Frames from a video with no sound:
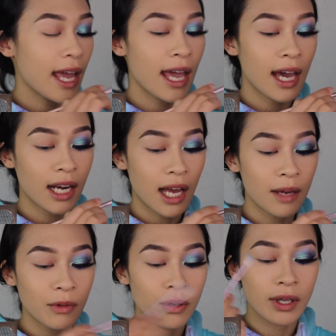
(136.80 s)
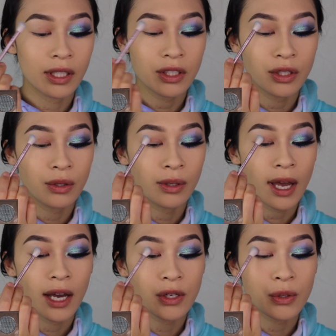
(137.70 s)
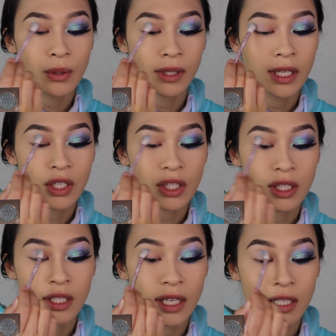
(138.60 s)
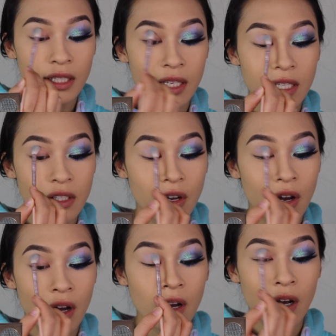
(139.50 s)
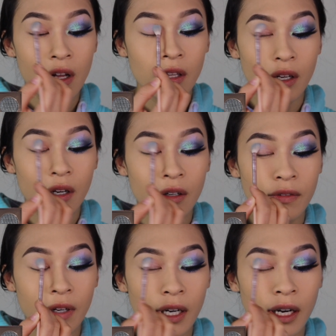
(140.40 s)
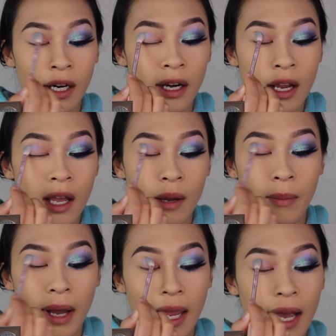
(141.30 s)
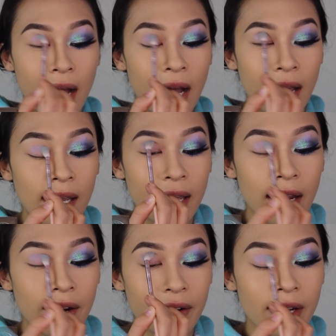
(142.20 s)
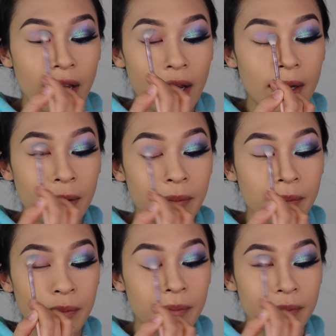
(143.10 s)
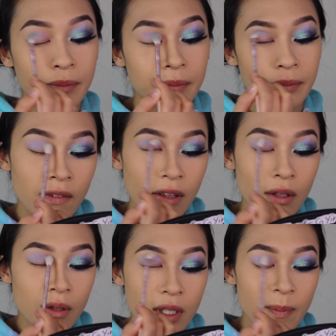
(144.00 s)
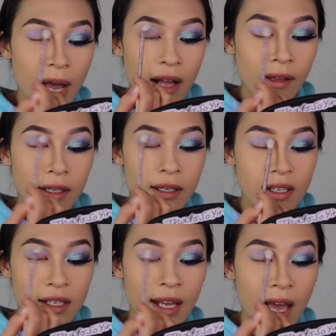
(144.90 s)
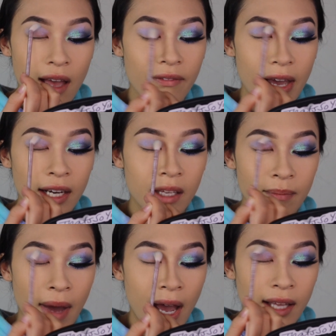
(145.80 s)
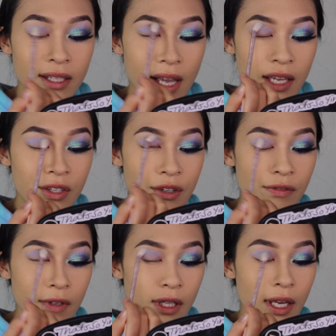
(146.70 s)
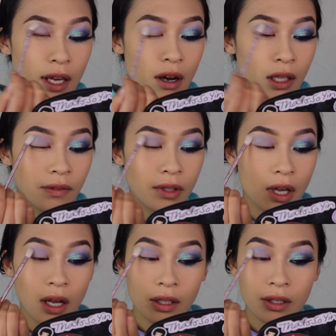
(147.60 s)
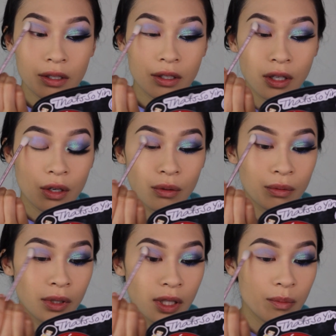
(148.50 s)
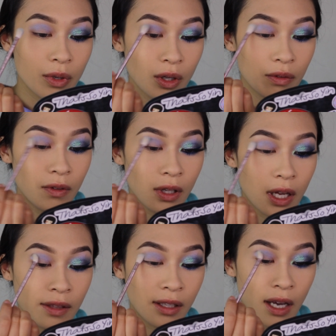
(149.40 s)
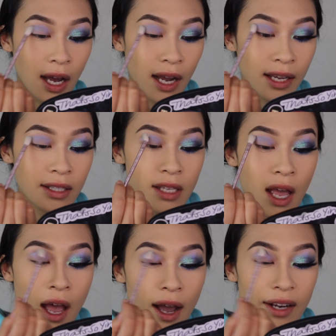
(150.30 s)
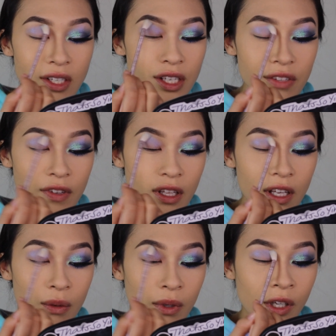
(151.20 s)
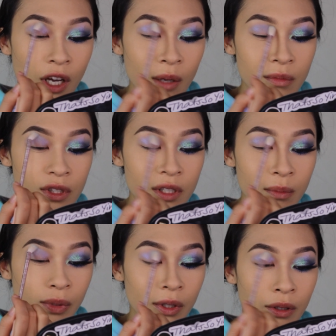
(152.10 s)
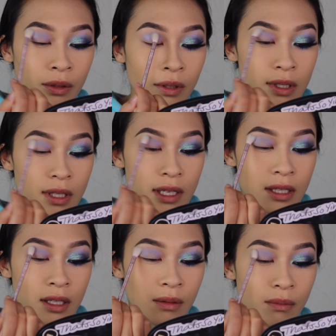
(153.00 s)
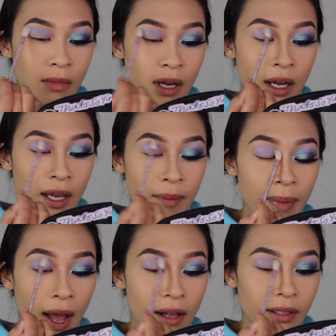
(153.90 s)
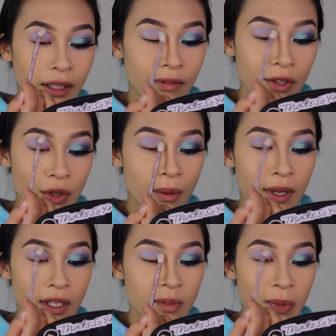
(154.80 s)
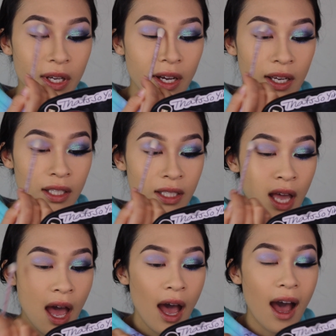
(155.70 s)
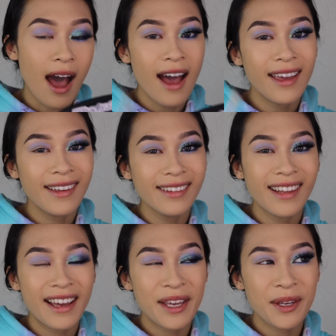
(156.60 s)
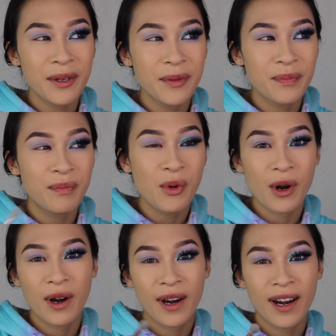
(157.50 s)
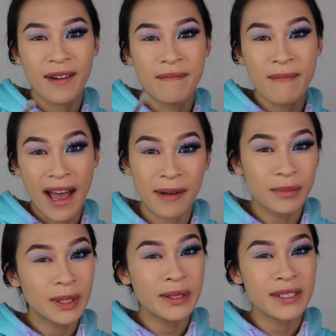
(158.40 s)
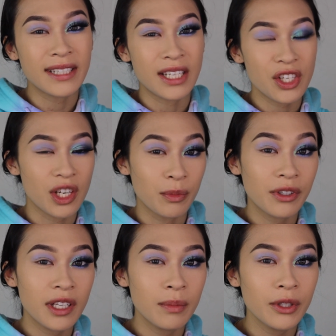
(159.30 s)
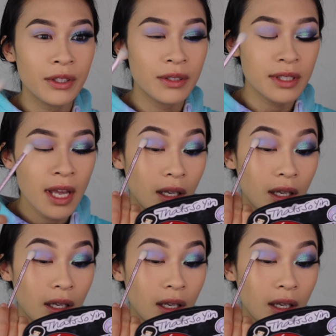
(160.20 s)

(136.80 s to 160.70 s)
and I am going to casually just dust this all over my eye area. Even though this palette doesn't have any mattes, I do feel like all of the colors look really beautiful on the eyes. I just feel like when it comes to blue, this isn't my palette of choice because I like more matte blues than shimmery blues.